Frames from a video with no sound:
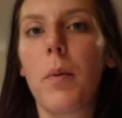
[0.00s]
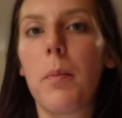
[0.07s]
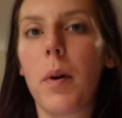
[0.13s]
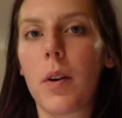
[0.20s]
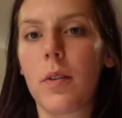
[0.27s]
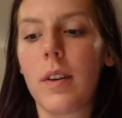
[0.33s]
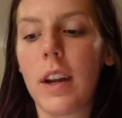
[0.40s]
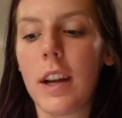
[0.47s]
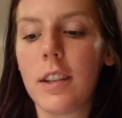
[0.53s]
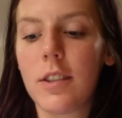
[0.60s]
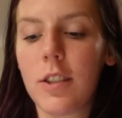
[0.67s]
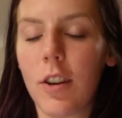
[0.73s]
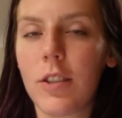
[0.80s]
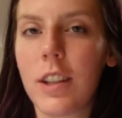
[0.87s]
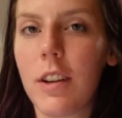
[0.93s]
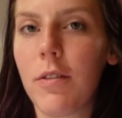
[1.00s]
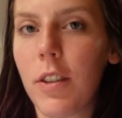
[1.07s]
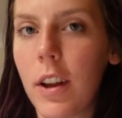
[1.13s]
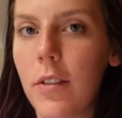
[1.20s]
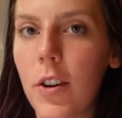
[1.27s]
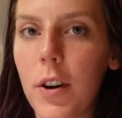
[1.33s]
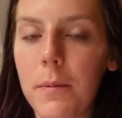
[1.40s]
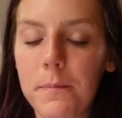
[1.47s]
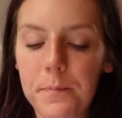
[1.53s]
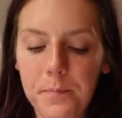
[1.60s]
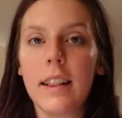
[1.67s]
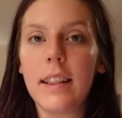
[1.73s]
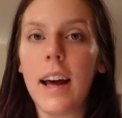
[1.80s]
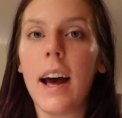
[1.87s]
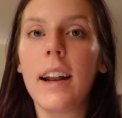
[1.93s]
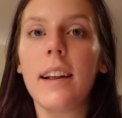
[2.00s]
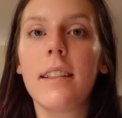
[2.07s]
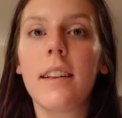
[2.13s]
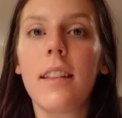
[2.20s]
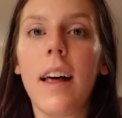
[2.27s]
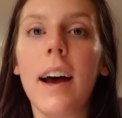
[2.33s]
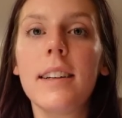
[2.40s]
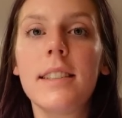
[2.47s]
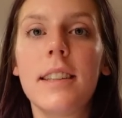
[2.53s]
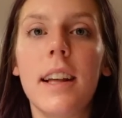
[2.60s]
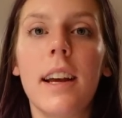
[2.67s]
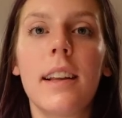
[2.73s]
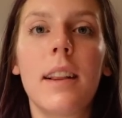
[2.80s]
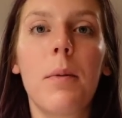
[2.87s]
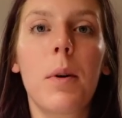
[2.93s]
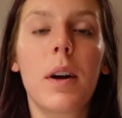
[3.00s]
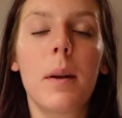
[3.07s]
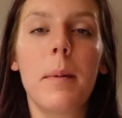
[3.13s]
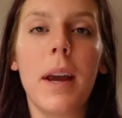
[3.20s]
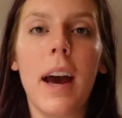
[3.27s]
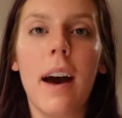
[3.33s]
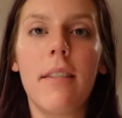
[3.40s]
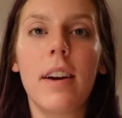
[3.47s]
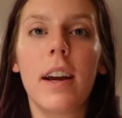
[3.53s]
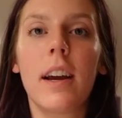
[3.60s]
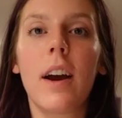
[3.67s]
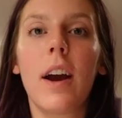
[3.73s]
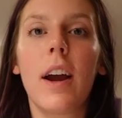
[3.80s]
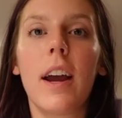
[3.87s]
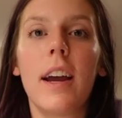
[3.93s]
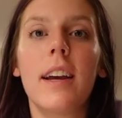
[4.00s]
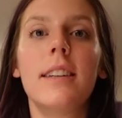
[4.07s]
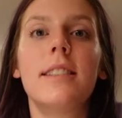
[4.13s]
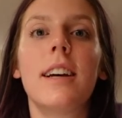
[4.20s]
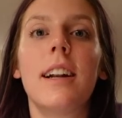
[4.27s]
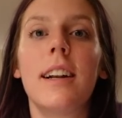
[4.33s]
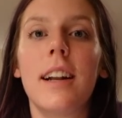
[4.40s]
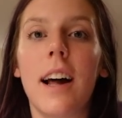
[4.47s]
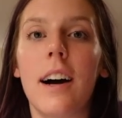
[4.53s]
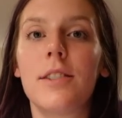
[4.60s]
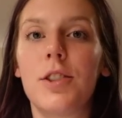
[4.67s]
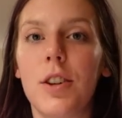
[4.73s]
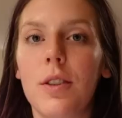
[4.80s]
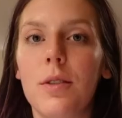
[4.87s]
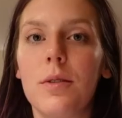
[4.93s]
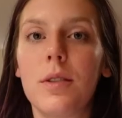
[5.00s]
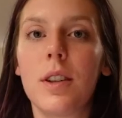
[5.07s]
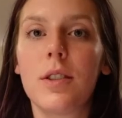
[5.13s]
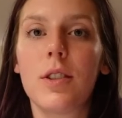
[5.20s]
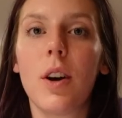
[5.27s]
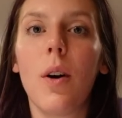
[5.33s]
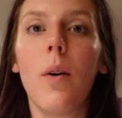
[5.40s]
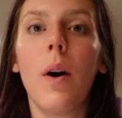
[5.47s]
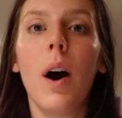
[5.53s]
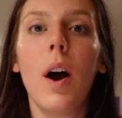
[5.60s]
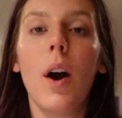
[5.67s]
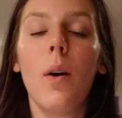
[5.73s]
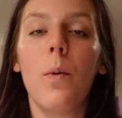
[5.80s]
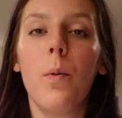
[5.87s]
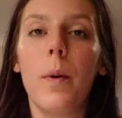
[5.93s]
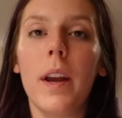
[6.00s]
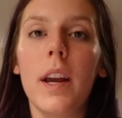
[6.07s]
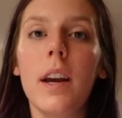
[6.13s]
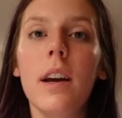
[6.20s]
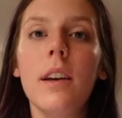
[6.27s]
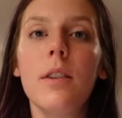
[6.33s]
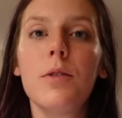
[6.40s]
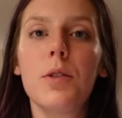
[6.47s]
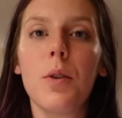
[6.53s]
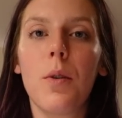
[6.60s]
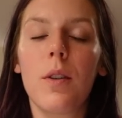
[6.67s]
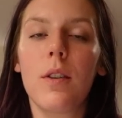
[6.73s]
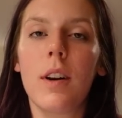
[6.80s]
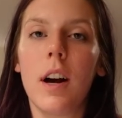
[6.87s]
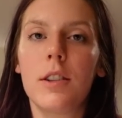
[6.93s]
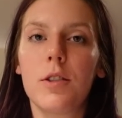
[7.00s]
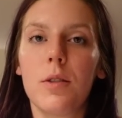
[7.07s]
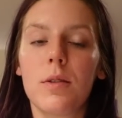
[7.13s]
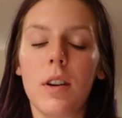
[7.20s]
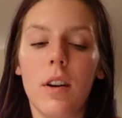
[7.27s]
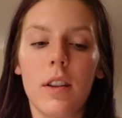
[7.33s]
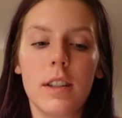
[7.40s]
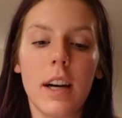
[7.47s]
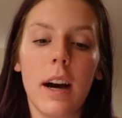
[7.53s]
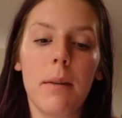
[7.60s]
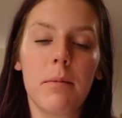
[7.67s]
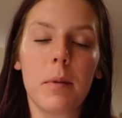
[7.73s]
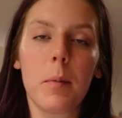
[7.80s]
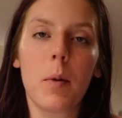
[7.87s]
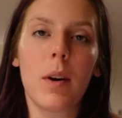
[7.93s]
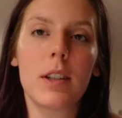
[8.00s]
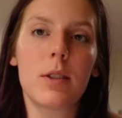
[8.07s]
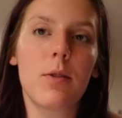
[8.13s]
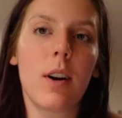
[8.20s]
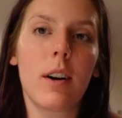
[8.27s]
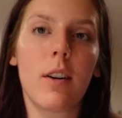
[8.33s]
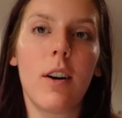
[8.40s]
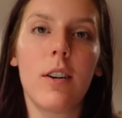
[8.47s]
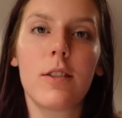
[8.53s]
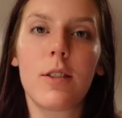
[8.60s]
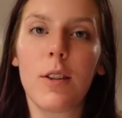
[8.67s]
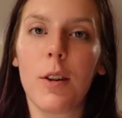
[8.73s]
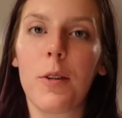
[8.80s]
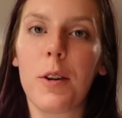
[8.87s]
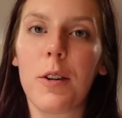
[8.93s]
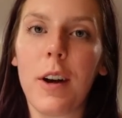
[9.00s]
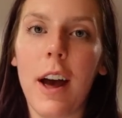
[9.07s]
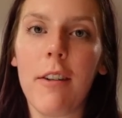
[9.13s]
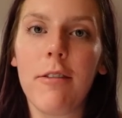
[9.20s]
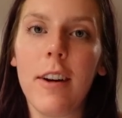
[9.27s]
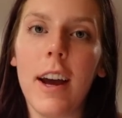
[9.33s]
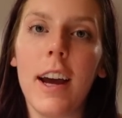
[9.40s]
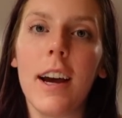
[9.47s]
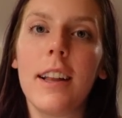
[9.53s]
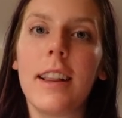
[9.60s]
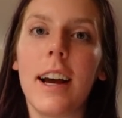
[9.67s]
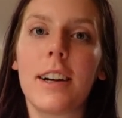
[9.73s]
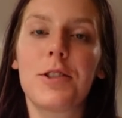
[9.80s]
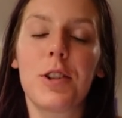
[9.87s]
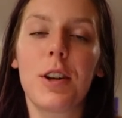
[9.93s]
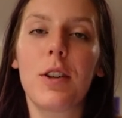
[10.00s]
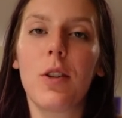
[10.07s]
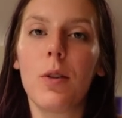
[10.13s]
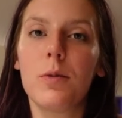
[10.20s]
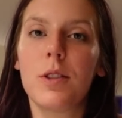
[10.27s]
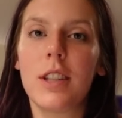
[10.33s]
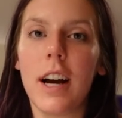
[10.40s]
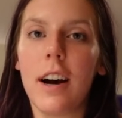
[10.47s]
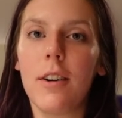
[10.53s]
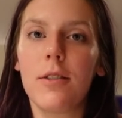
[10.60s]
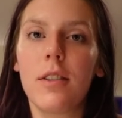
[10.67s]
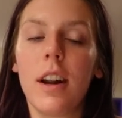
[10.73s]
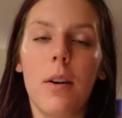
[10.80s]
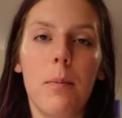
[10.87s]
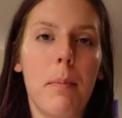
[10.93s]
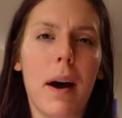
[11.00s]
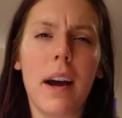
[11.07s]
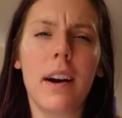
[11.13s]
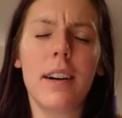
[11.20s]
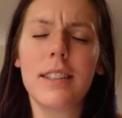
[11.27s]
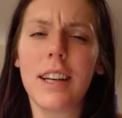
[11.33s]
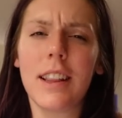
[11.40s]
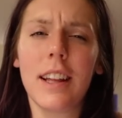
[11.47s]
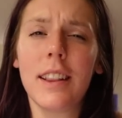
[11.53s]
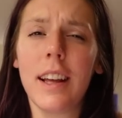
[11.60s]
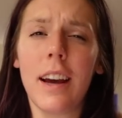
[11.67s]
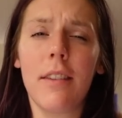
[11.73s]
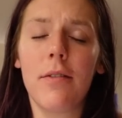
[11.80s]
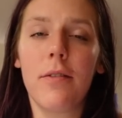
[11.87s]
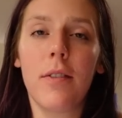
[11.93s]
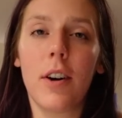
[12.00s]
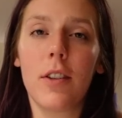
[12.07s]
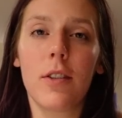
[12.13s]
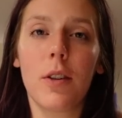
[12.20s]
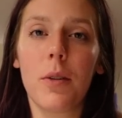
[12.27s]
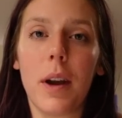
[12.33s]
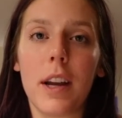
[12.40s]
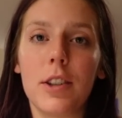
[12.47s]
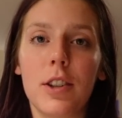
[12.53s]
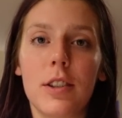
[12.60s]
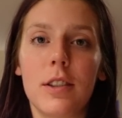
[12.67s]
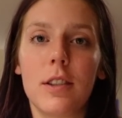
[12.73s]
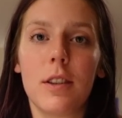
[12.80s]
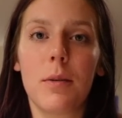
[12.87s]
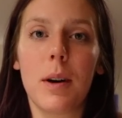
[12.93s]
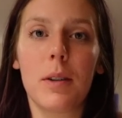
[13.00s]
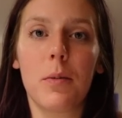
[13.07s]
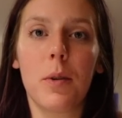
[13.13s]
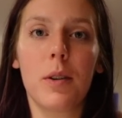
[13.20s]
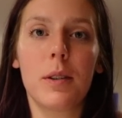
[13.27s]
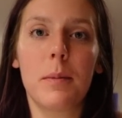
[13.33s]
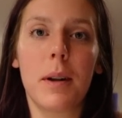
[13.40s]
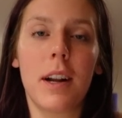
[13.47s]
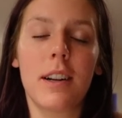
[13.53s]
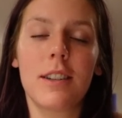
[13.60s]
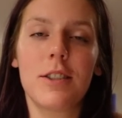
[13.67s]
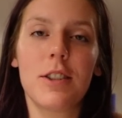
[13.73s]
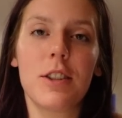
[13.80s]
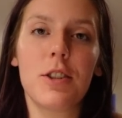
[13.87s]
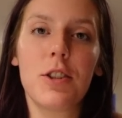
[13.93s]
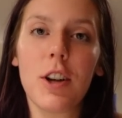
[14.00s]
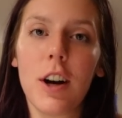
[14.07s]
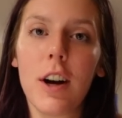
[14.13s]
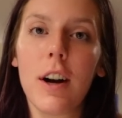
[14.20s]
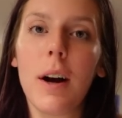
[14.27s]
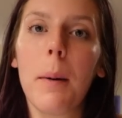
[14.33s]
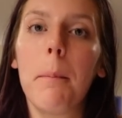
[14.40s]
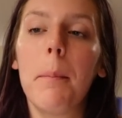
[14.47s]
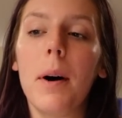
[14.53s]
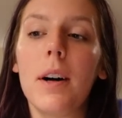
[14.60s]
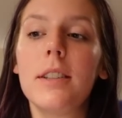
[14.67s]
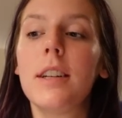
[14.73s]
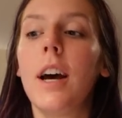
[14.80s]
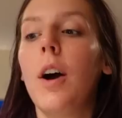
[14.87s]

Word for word: a buttery, salty flavor. Then the last thing that we're gonna be having is nachos. So we used to order nachos all the time from a restaurant called Colonial Cafe. They actually closed down or by us. I think they have other locations around the world. I'm not honestly sure. But